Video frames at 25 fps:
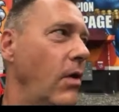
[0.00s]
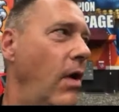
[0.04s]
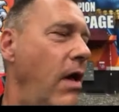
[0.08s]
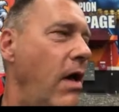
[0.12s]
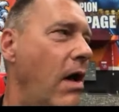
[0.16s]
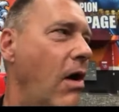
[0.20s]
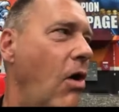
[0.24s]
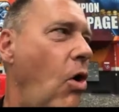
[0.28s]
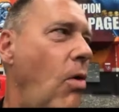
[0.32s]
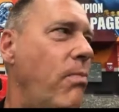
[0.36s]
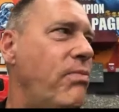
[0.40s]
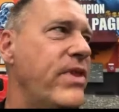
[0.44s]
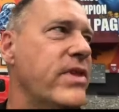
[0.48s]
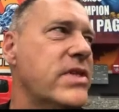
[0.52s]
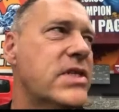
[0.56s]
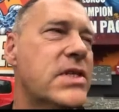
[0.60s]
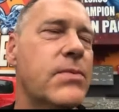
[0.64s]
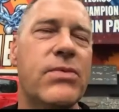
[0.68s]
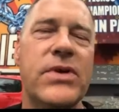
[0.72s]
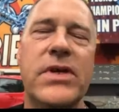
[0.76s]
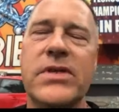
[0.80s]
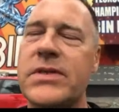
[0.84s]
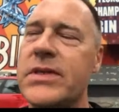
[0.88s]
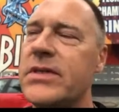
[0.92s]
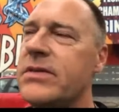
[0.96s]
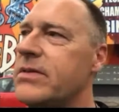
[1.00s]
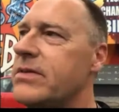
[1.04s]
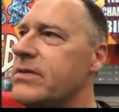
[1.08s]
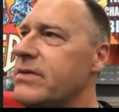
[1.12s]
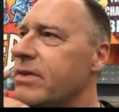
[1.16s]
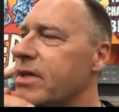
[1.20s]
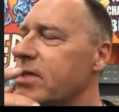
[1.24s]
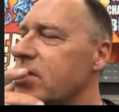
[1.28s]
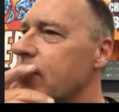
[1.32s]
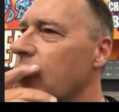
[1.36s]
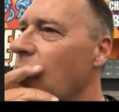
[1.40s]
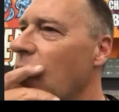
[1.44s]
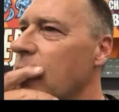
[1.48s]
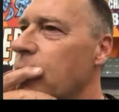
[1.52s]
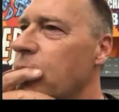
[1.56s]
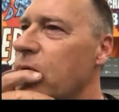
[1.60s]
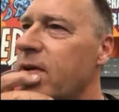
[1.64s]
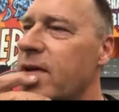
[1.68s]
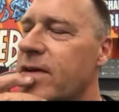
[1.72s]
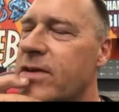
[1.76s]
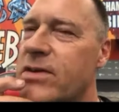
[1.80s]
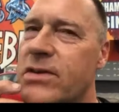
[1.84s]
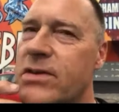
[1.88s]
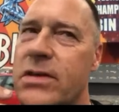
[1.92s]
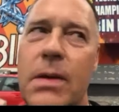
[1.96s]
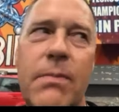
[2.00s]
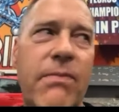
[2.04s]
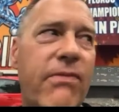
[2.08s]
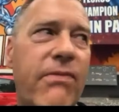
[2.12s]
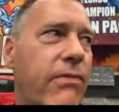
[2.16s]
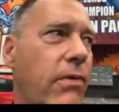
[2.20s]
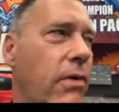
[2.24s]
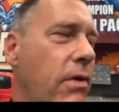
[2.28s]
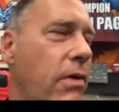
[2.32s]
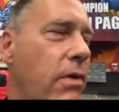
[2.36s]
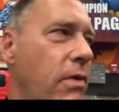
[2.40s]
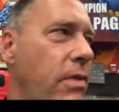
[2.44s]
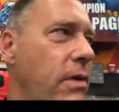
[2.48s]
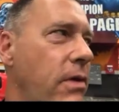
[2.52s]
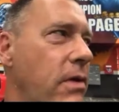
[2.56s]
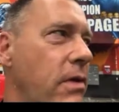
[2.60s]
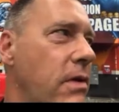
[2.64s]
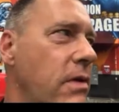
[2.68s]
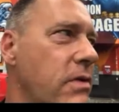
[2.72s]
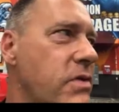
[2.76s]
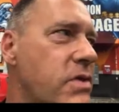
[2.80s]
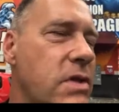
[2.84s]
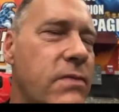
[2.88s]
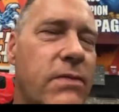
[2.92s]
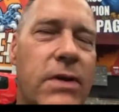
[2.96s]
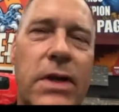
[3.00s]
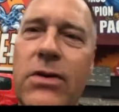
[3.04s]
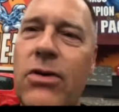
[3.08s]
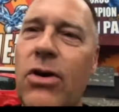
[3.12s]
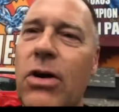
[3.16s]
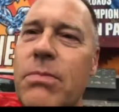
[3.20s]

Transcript: I hope that is it, this won't be a tip for the civil